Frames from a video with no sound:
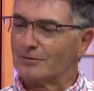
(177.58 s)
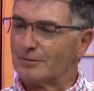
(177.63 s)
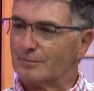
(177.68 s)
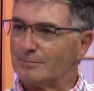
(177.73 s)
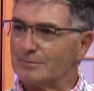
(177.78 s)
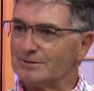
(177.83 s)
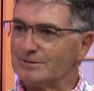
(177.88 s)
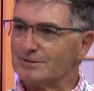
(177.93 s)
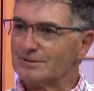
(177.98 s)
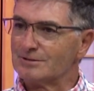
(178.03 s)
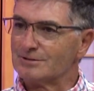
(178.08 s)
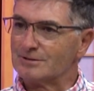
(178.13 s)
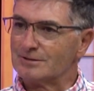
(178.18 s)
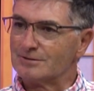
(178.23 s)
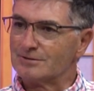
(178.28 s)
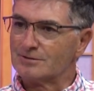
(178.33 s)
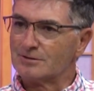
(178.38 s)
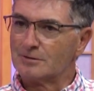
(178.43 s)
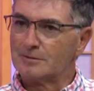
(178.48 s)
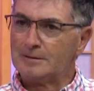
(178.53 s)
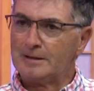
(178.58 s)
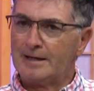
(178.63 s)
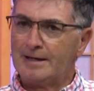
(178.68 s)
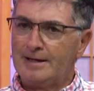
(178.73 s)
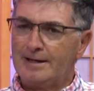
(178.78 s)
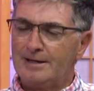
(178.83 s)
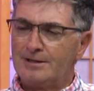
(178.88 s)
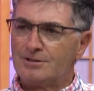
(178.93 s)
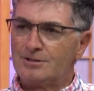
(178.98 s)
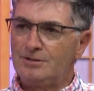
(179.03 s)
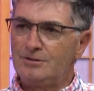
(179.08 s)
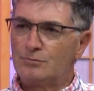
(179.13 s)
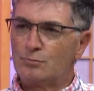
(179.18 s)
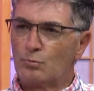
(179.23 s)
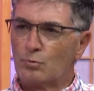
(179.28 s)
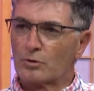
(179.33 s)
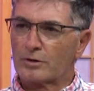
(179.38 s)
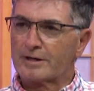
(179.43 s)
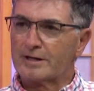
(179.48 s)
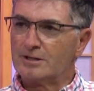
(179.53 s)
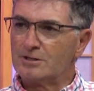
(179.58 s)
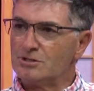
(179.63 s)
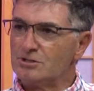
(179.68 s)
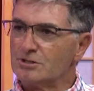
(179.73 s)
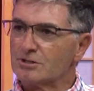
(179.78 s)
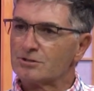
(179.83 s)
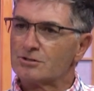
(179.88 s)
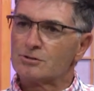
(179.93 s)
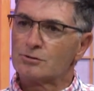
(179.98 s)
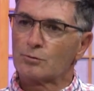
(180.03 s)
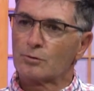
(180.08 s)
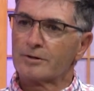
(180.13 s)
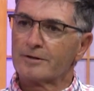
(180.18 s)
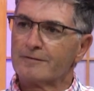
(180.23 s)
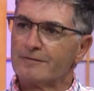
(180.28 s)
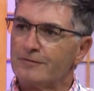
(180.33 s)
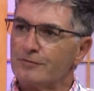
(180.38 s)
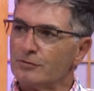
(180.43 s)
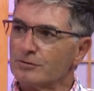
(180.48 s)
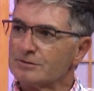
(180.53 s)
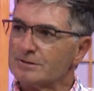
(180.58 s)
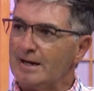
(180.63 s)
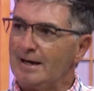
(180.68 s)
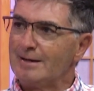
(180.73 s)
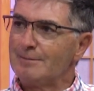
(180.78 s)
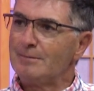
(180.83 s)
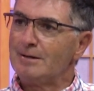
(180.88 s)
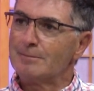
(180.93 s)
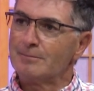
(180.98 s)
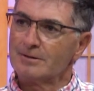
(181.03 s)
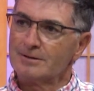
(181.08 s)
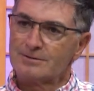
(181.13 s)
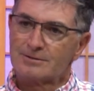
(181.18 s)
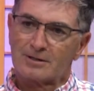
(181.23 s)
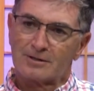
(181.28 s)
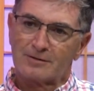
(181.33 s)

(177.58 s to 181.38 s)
her a position. So she's working just short of full-time. Emily's